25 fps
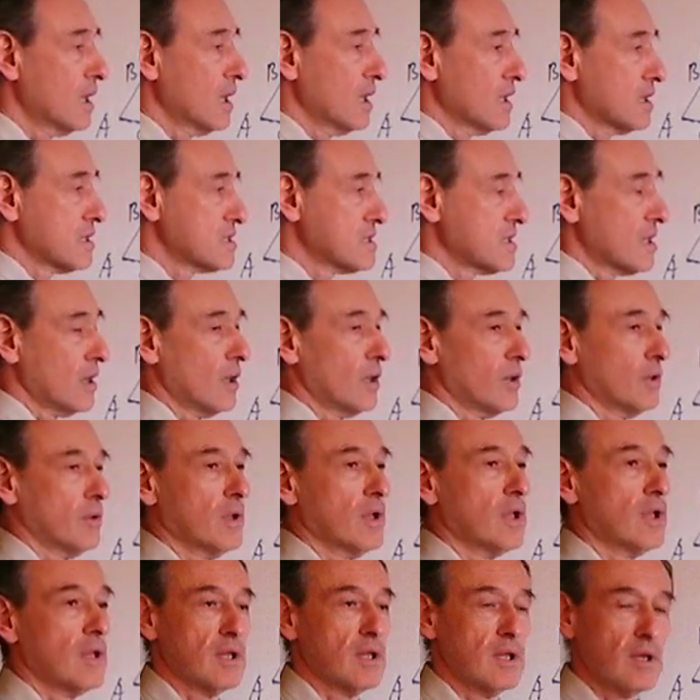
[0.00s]
so
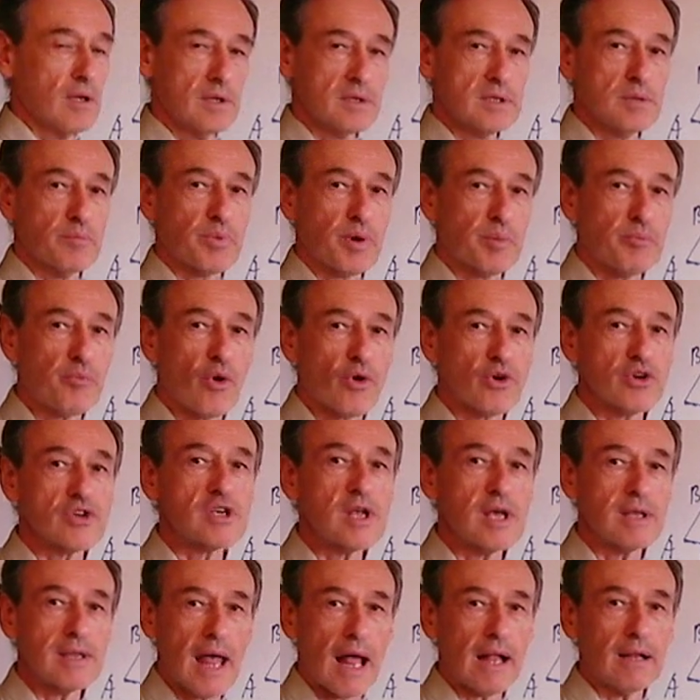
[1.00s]
the
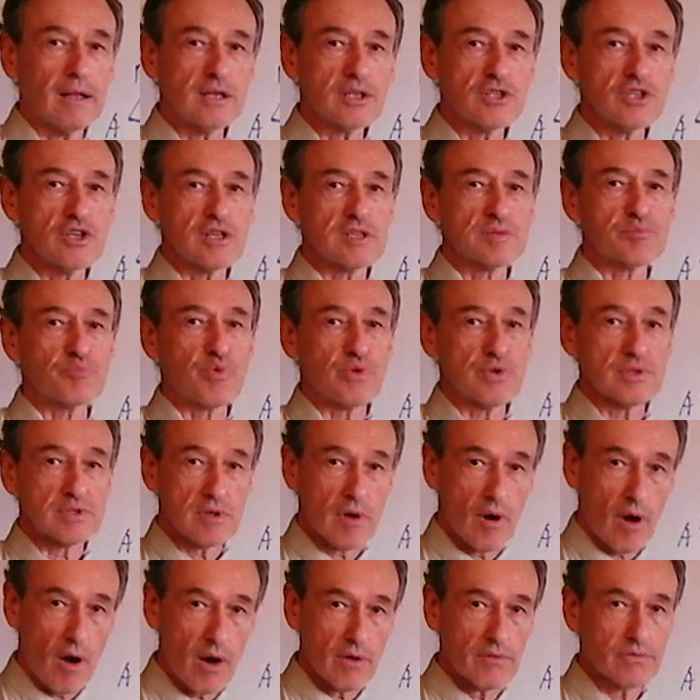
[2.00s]
proportionality is
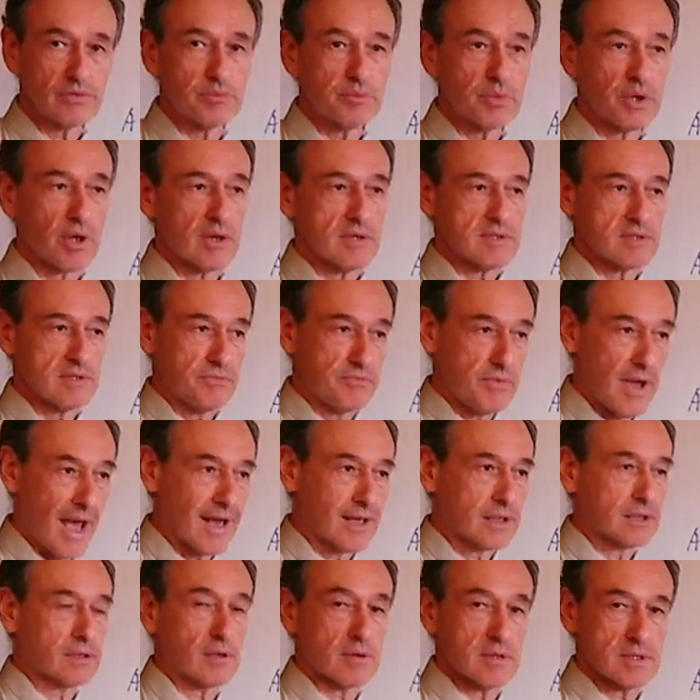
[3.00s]
preserved because the
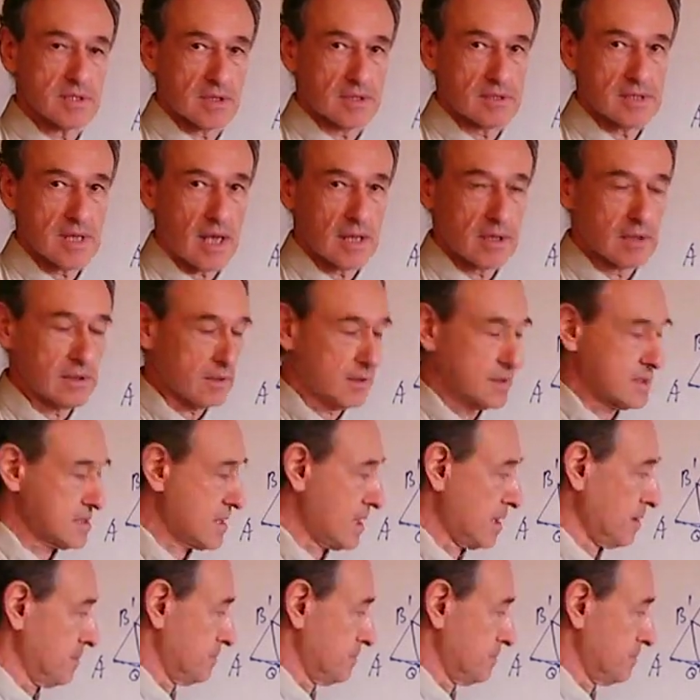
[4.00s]
factor is exactly the same.